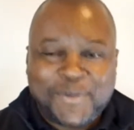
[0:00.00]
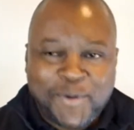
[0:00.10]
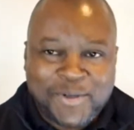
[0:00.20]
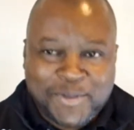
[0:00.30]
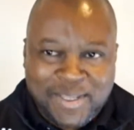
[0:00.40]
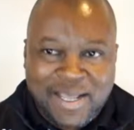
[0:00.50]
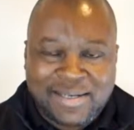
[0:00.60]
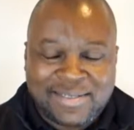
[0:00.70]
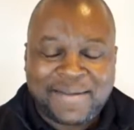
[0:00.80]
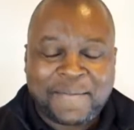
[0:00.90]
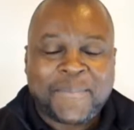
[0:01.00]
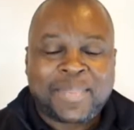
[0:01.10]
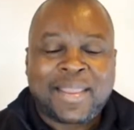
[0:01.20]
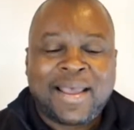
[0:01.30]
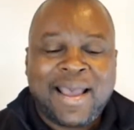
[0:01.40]
Don't do that.
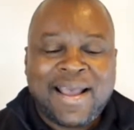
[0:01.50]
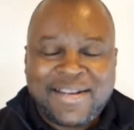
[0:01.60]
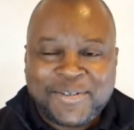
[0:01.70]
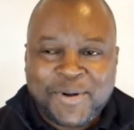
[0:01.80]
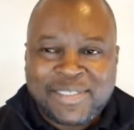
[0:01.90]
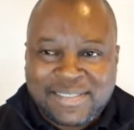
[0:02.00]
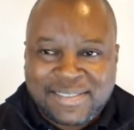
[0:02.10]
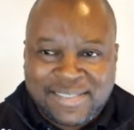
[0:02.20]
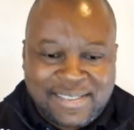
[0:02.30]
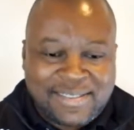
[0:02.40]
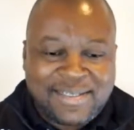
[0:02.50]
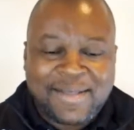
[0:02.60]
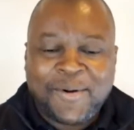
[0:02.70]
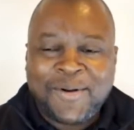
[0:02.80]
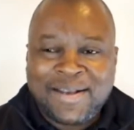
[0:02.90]
And don't sit in
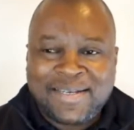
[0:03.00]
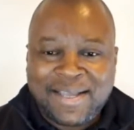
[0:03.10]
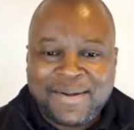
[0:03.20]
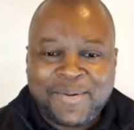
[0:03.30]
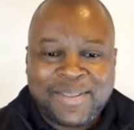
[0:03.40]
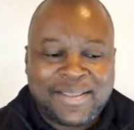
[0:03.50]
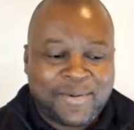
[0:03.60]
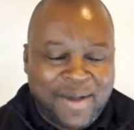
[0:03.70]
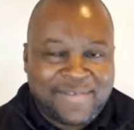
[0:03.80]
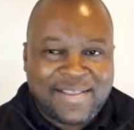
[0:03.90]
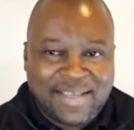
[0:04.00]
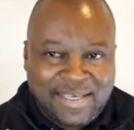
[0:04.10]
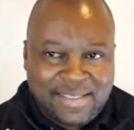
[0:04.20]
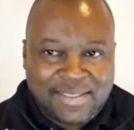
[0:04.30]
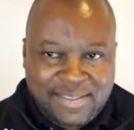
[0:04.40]
the whole day with the wife and the
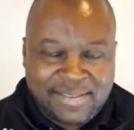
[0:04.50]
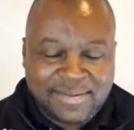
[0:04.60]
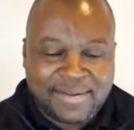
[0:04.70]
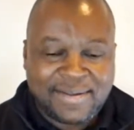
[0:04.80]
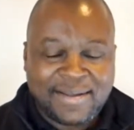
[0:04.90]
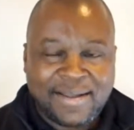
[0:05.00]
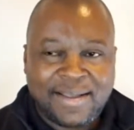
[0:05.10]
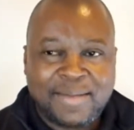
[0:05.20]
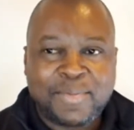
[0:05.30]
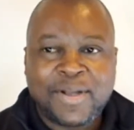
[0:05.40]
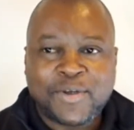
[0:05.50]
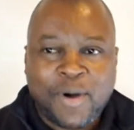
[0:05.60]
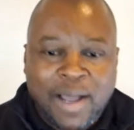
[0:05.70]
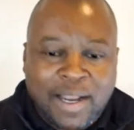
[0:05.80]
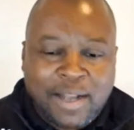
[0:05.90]
kids. In
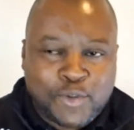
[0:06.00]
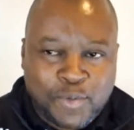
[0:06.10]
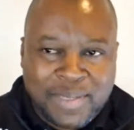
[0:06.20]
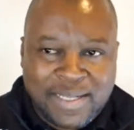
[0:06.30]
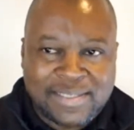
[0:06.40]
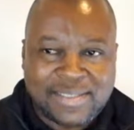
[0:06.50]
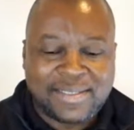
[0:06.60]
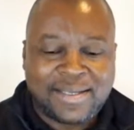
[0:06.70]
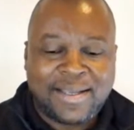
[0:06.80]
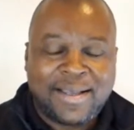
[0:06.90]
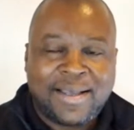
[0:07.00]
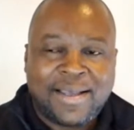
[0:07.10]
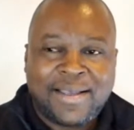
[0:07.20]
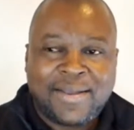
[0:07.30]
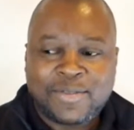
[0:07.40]
2 minutes,
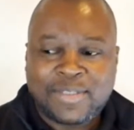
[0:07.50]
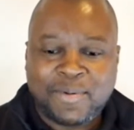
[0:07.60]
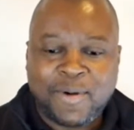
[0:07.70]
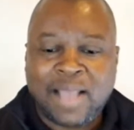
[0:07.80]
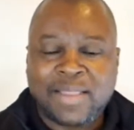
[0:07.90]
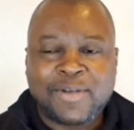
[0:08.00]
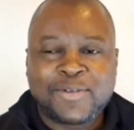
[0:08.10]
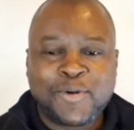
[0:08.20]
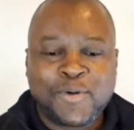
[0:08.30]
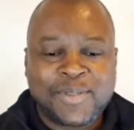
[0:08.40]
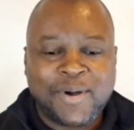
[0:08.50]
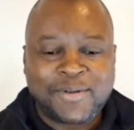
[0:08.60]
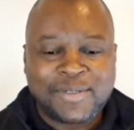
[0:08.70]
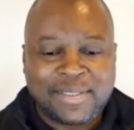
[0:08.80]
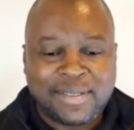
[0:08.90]
you're simple. Otherwise, we'll go
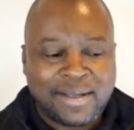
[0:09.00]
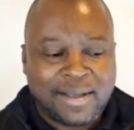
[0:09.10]
to